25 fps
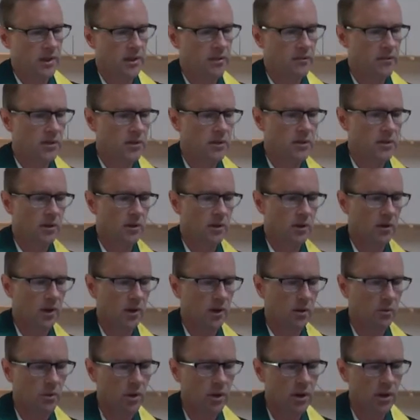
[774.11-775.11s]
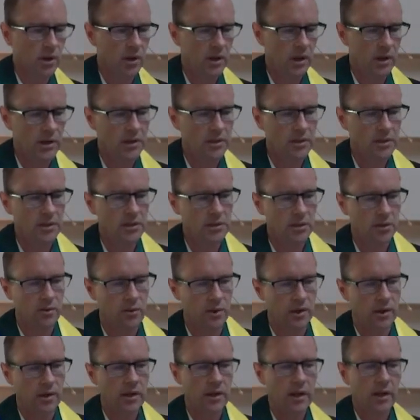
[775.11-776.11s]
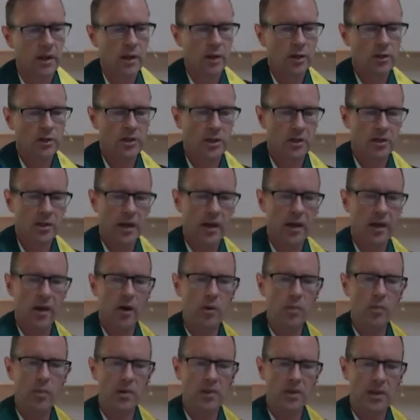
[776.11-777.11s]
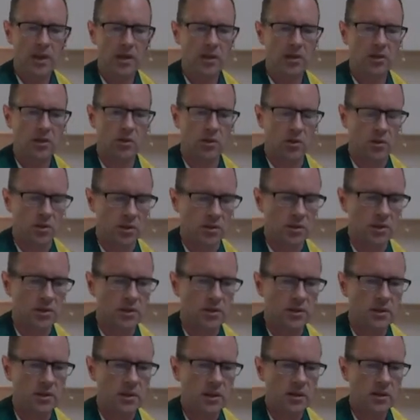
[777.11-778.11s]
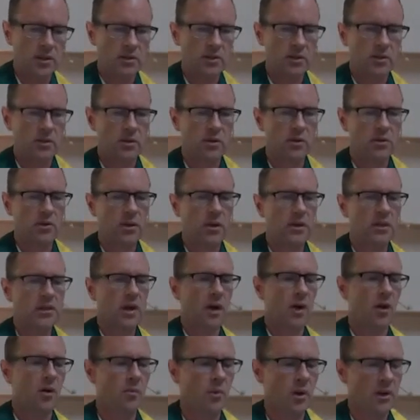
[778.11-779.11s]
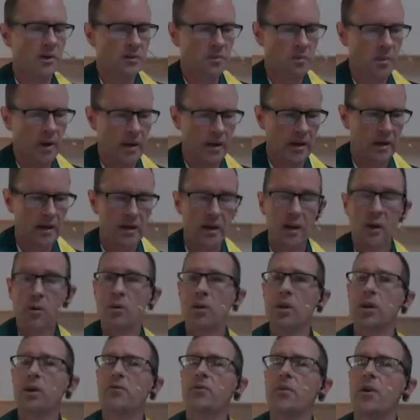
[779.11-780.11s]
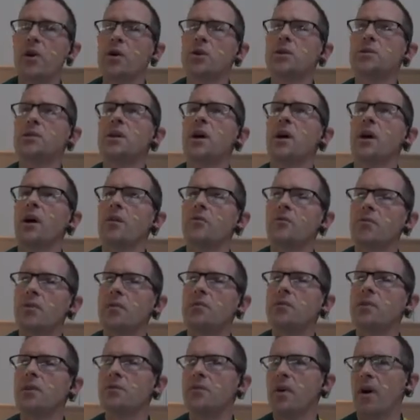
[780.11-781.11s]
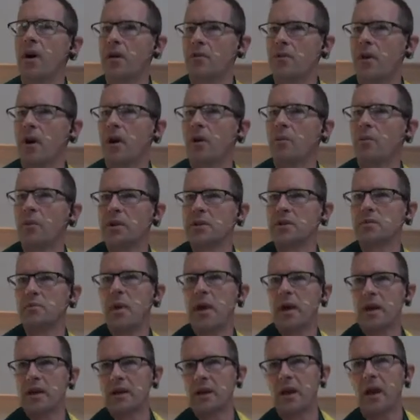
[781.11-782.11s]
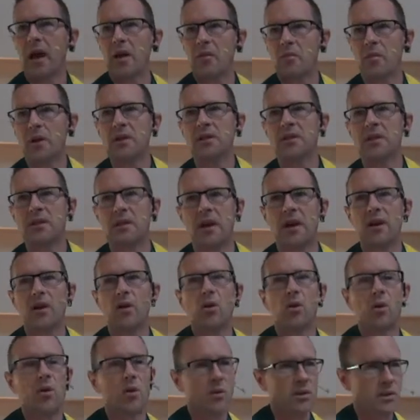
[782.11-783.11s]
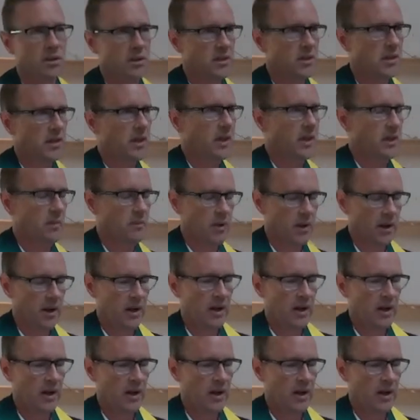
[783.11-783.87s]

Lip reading: give this a whirl. Let's do it. So they opened their doors to these homeless men. Well, the first night, 55 homeless men came into their hall to sleep.